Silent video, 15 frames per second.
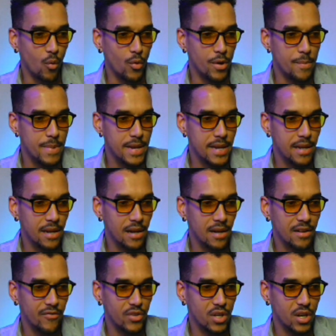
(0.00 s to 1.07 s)
would be,
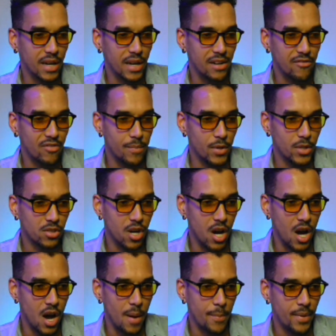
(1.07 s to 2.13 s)
if we look at it from the
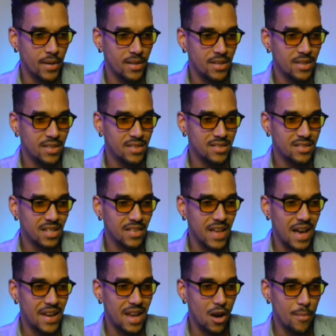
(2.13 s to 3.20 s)
top, so
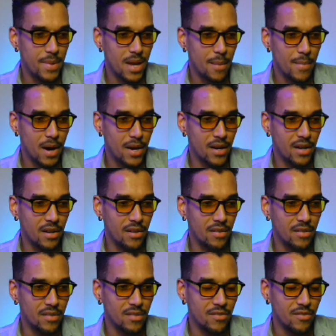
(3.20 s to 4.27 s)
that'll be about a
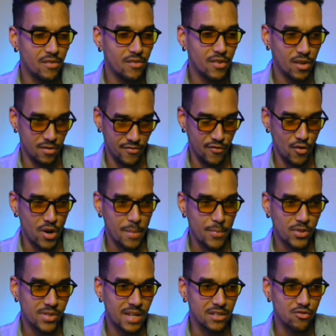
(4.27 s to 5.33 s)

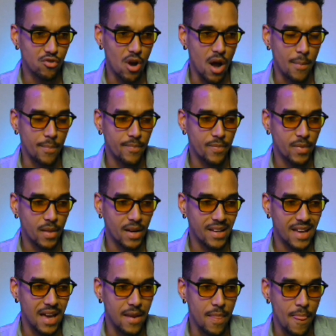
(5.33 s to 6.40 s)
40% drop.
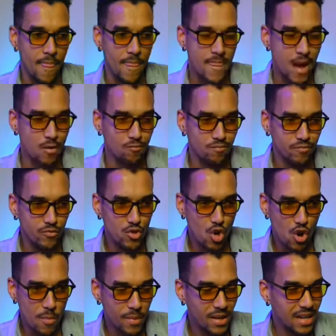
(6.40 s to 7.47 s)
Again, now
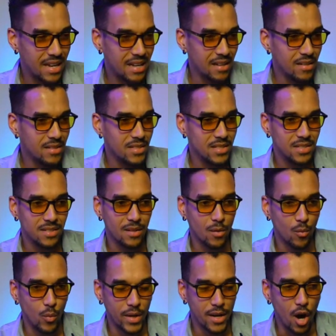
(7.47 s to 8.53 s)
normally
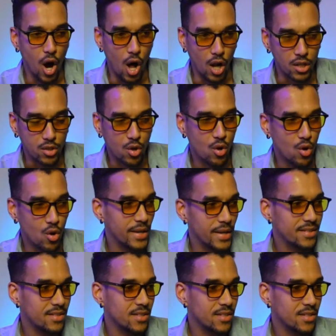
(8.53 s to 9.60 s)
with
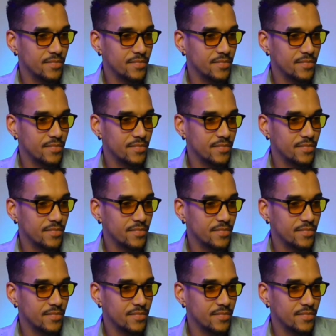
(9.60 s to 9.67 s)
altcoins,